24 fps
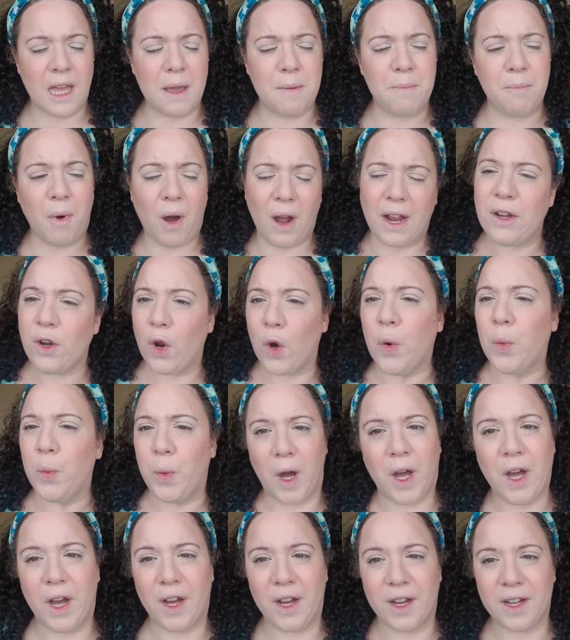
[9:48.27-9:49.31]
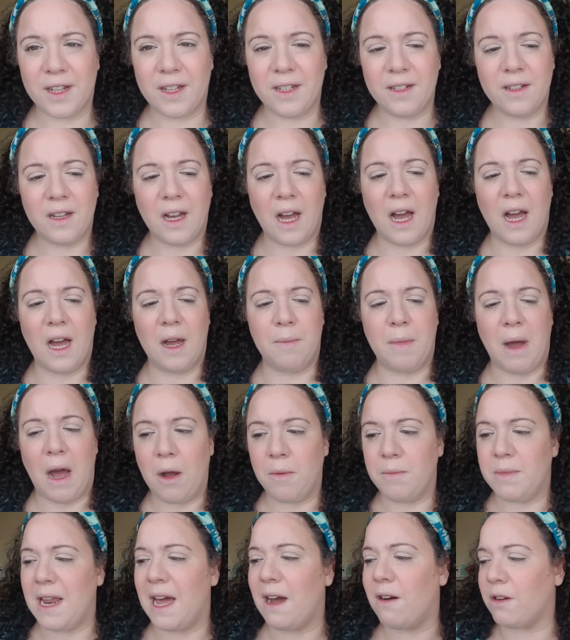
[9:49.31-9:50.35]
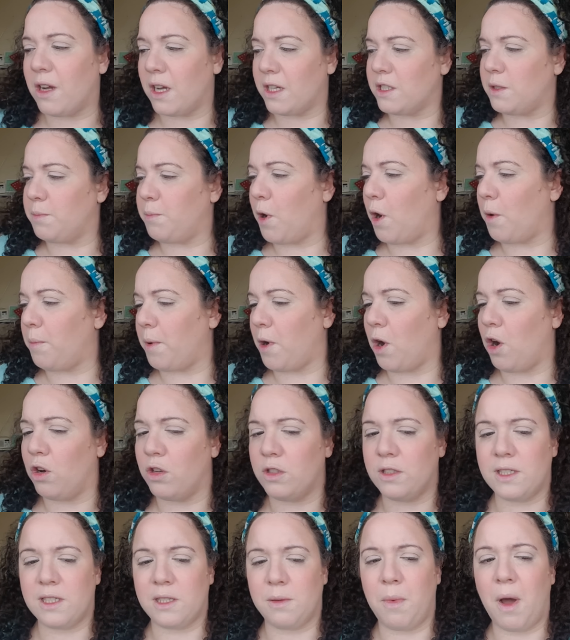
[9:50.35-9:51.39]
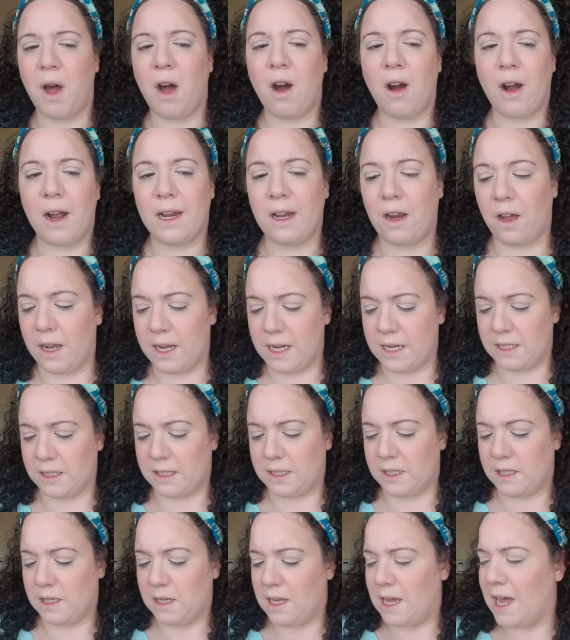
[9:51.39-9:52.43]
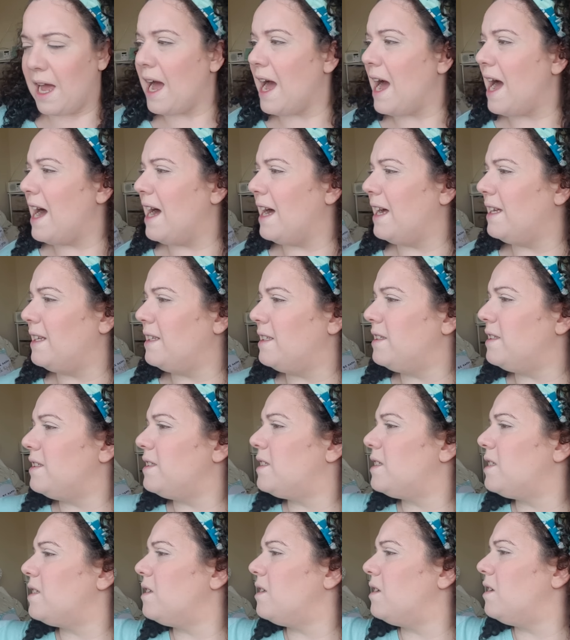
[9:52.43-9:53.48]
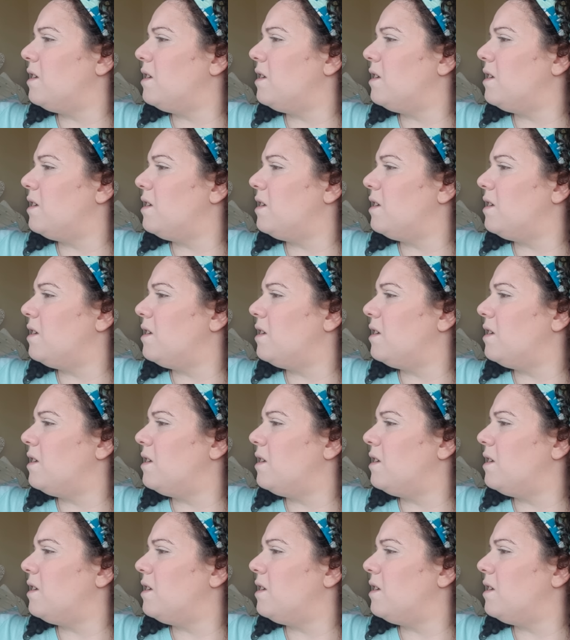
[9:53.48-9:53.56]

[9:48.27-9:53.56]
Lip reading: it might not work. I'm now going to pop on some highlight, and